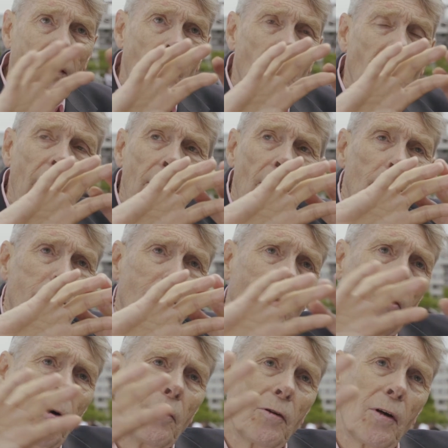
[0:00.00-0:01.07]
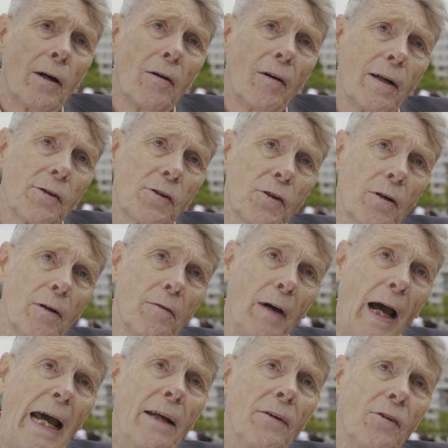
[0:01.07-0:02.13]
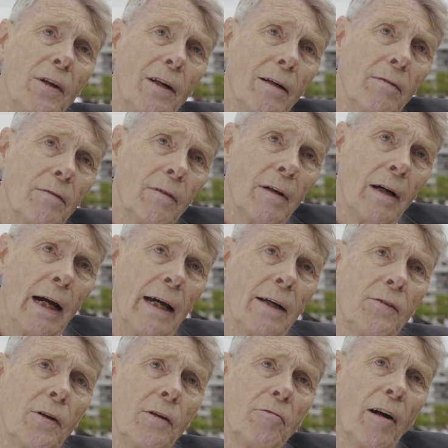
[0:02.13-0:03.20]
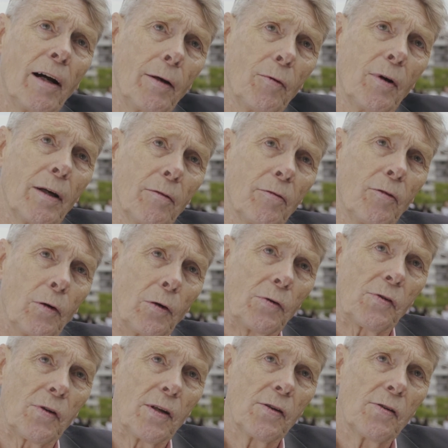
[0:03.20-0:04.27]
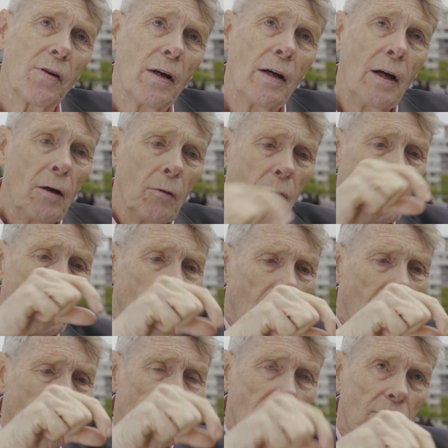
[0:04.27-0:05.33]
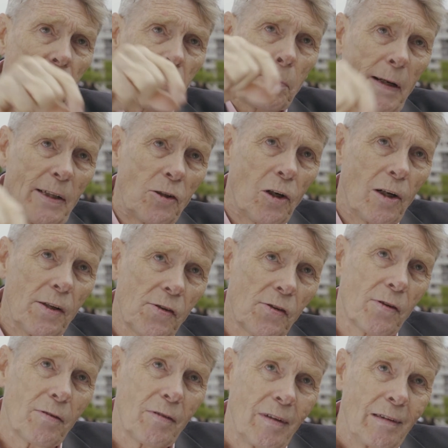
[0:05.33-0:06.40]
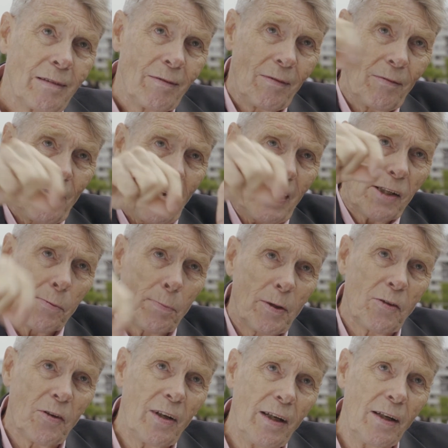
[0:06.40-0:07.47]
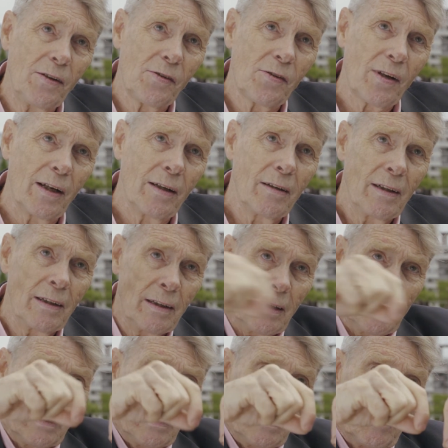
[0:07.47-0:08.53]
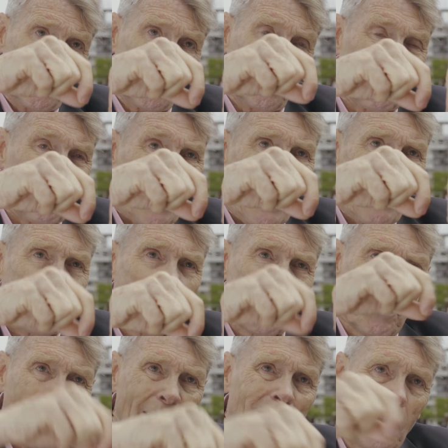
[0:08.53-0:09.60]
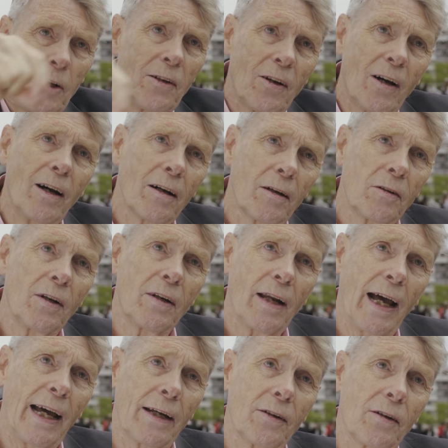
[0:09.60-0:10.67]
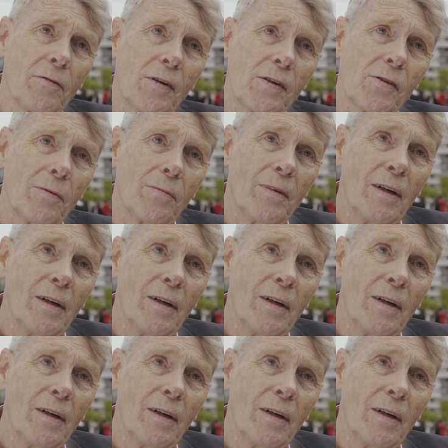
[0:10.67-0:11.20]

You need a broad coalition of anti-right-wing forces with lots of specialist expertise to have specially targeted activism.